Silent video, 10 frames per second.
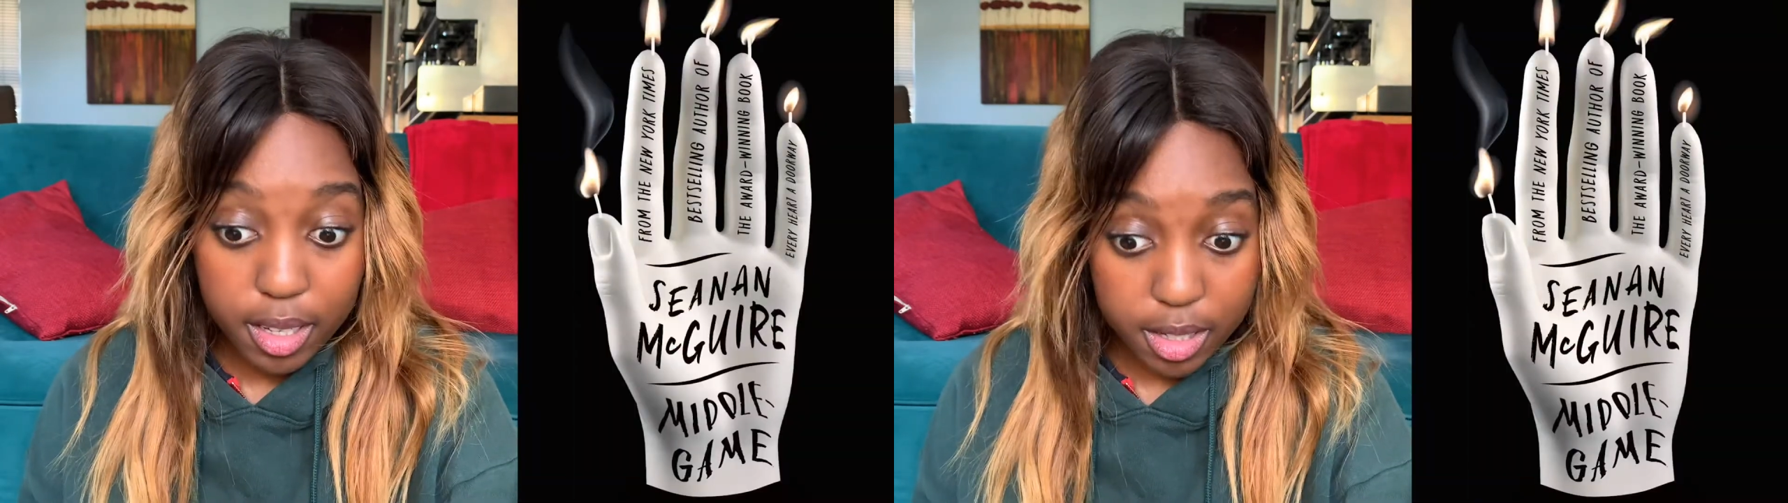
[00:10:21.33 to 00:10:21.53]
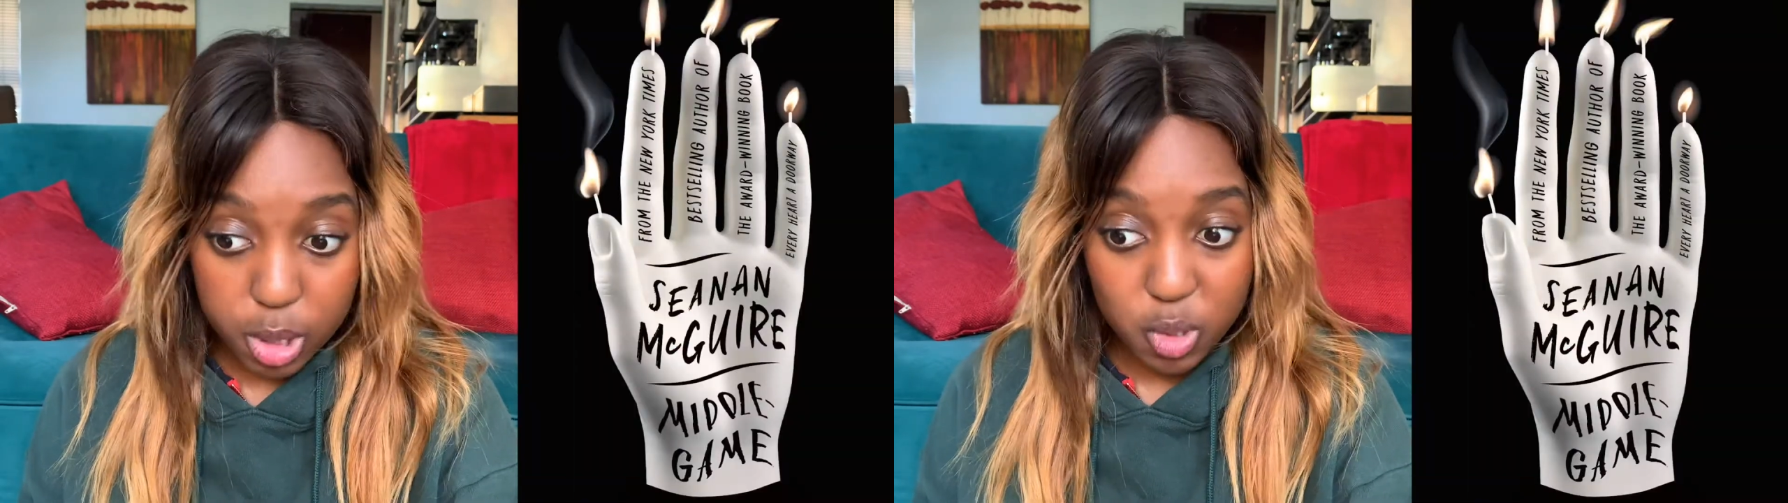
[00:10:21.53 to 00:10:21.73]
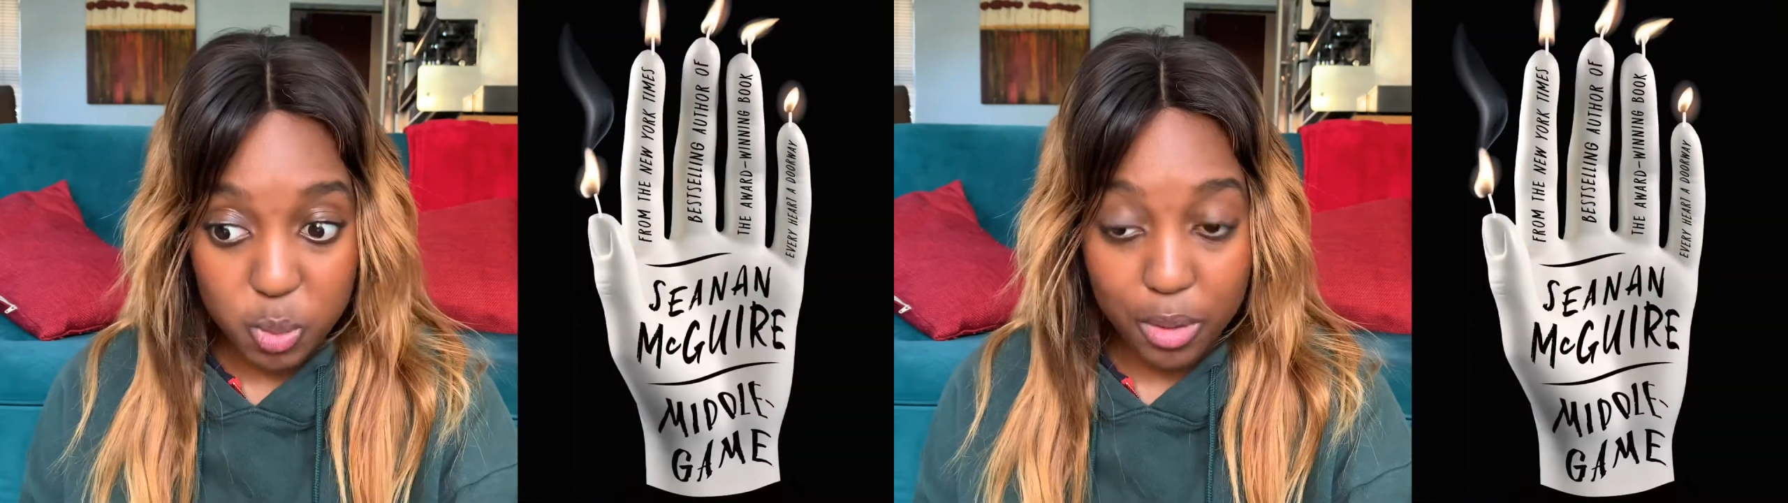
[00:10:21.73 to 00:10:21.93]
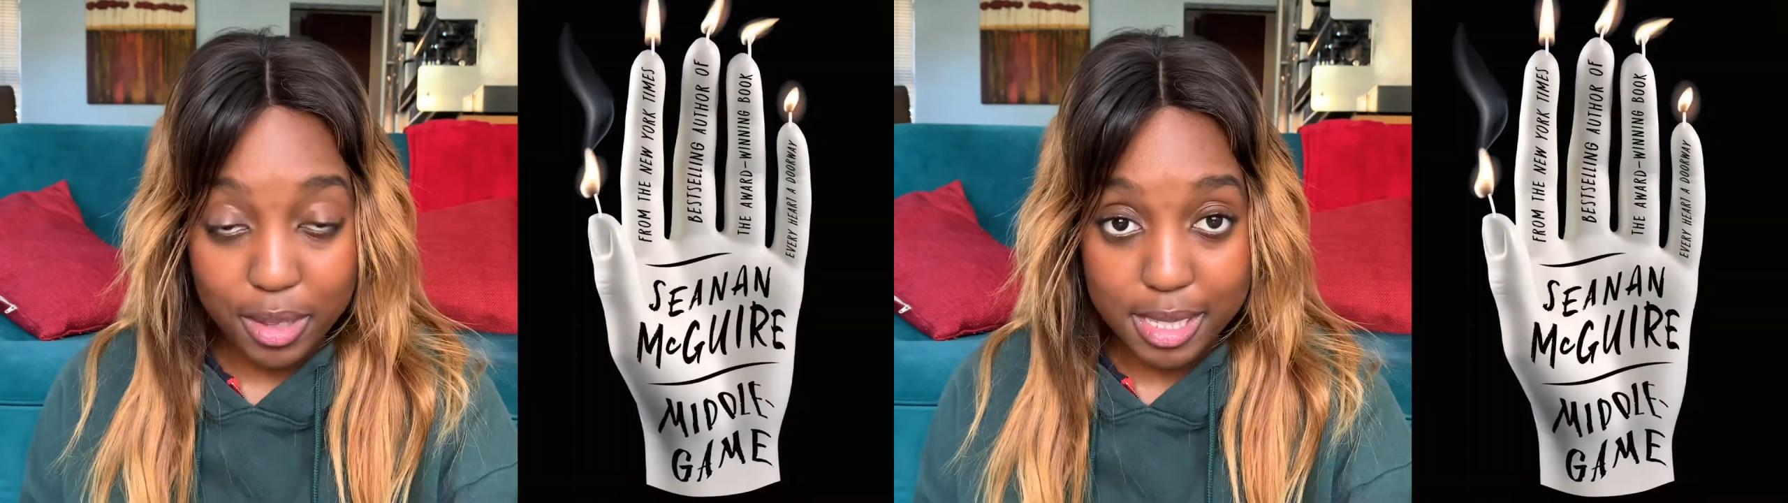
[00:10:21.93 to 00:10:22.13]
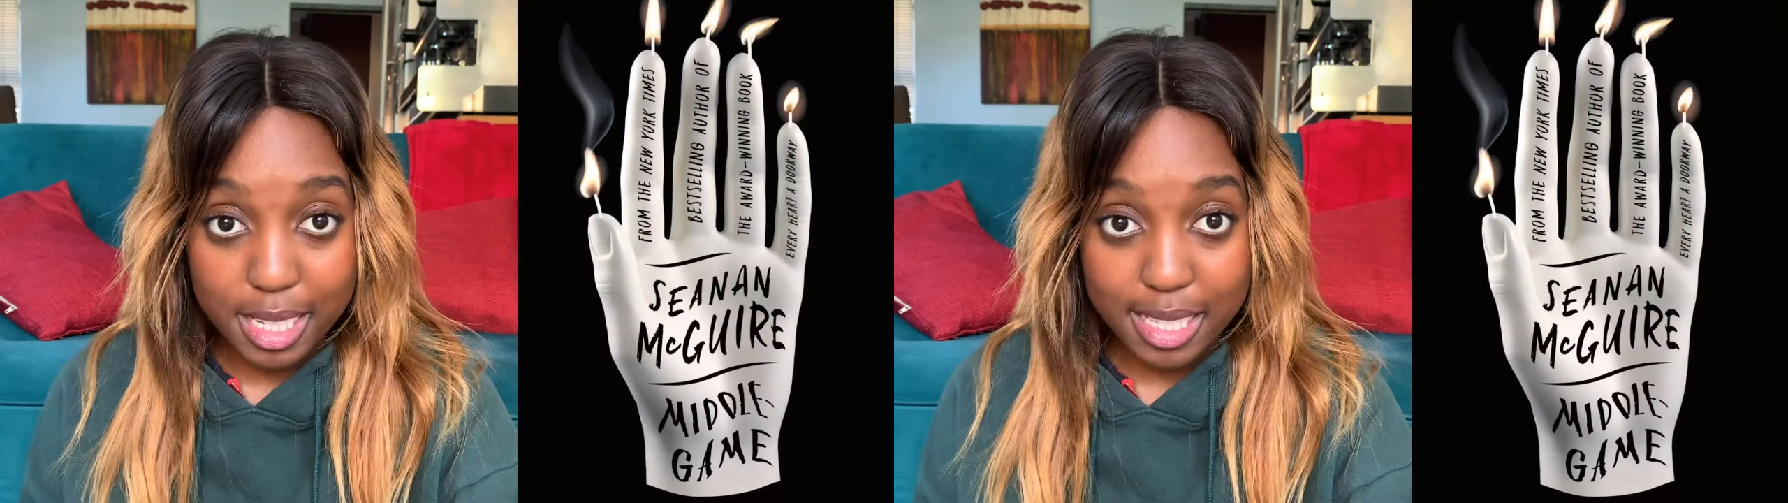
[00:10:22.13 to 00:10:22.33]
it deserves to be on
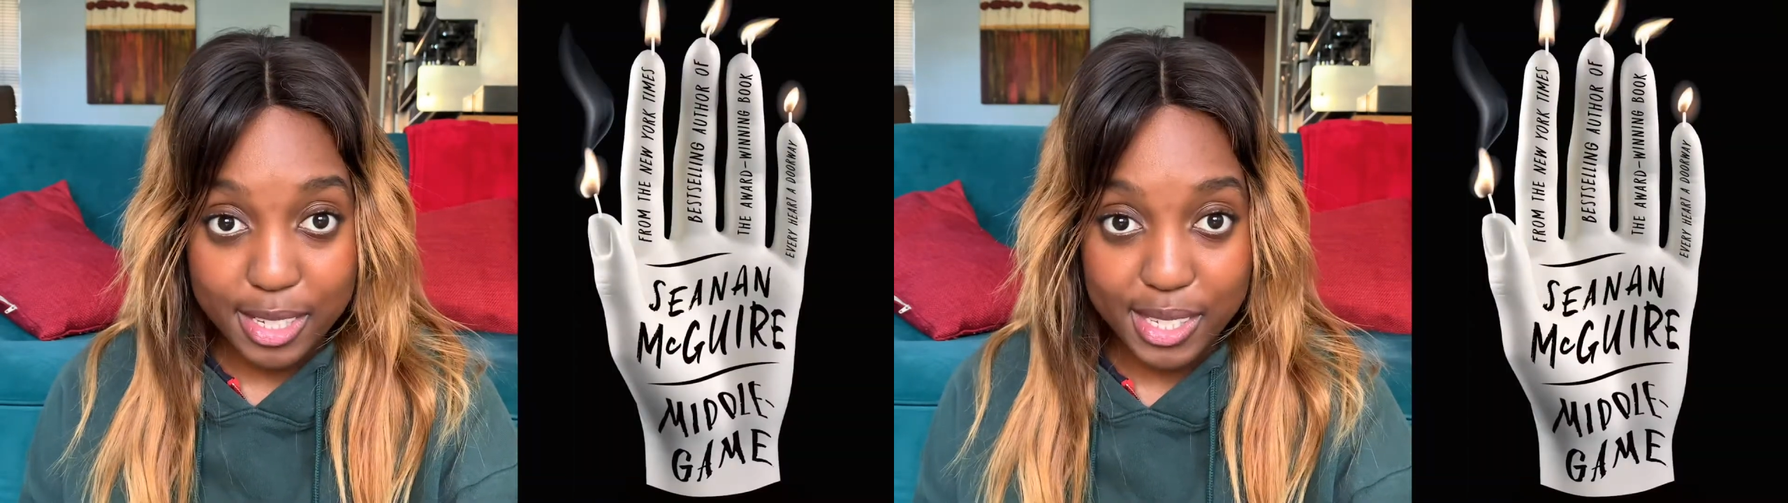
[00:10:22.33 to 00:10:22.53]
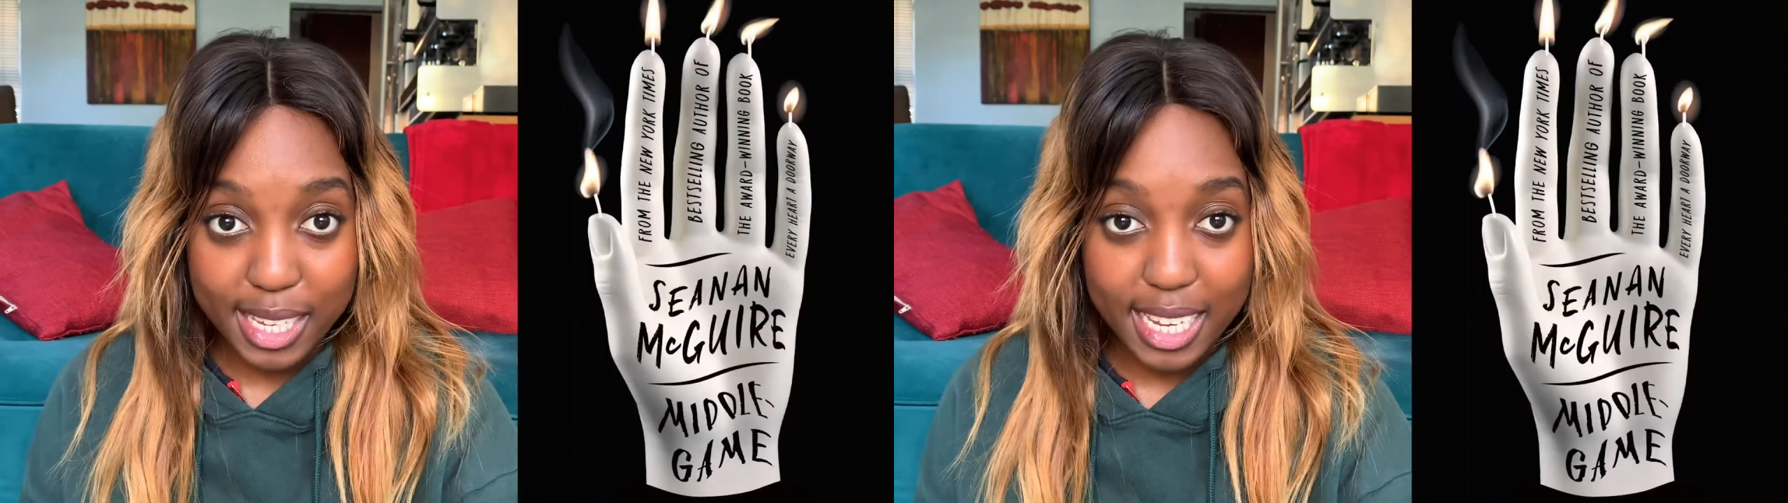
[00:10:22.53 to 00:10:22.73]
this list because